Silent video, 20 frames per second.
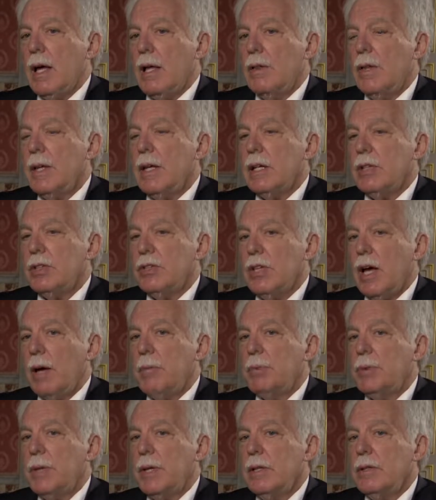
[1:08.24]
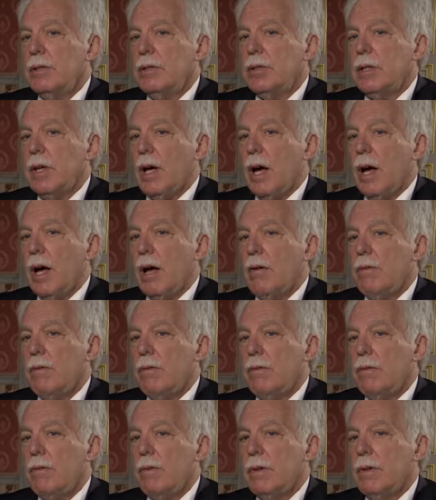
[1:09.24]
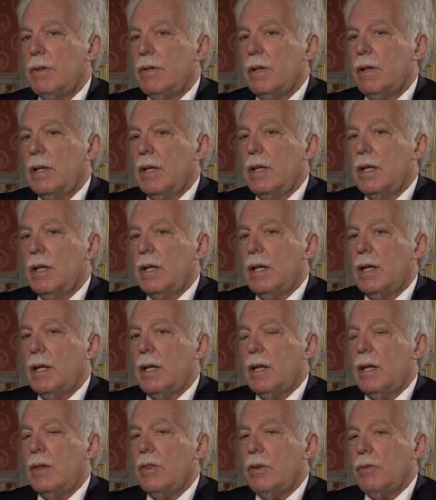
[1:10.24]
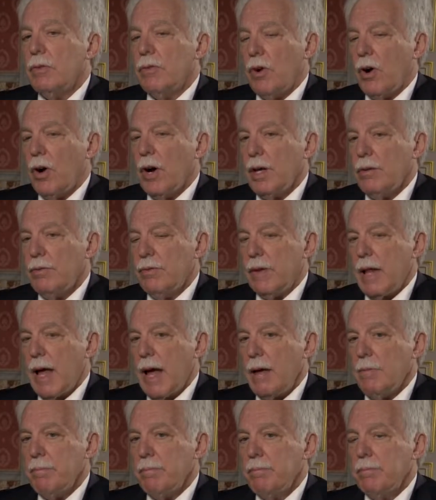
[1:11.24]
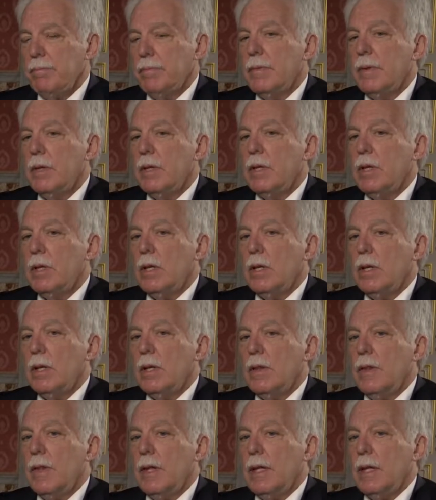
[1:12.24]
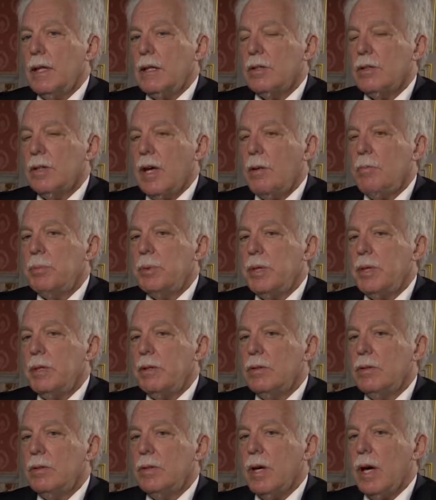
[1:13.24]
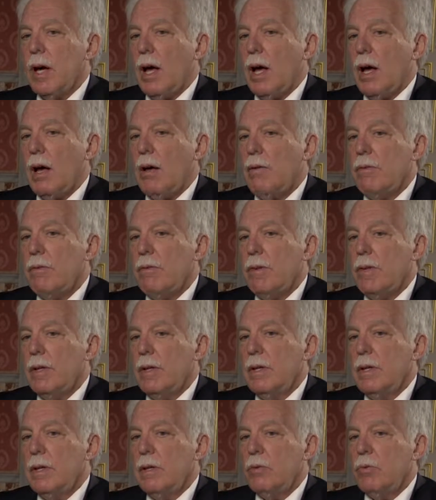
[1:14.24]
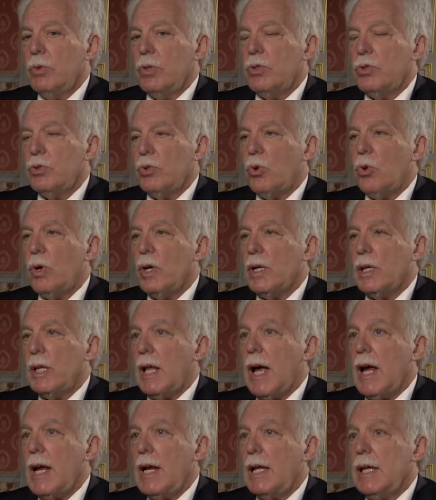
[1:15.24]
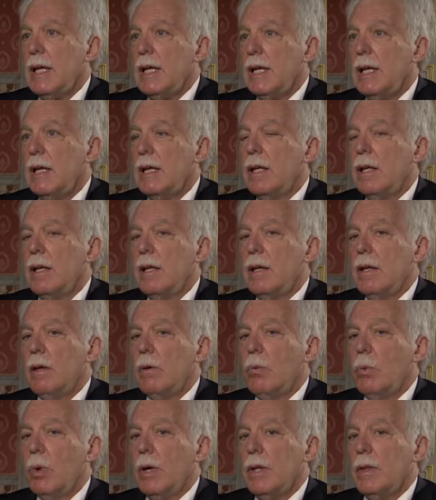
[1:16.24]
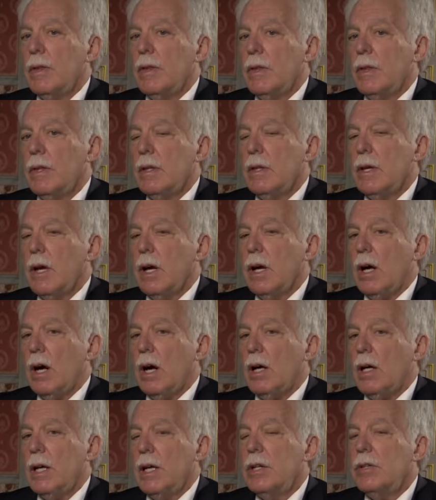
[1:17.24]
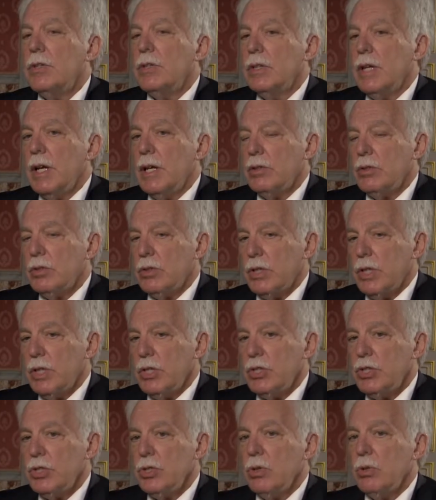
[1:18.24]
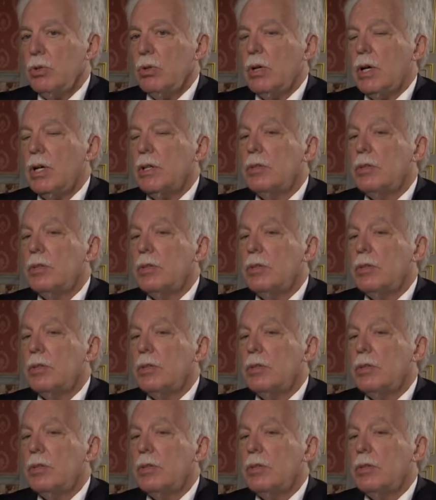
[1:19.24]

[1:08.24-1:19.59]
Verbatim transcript: the acceptance of the forehead flap, the acceptance of restoring lining with intranasal tissue,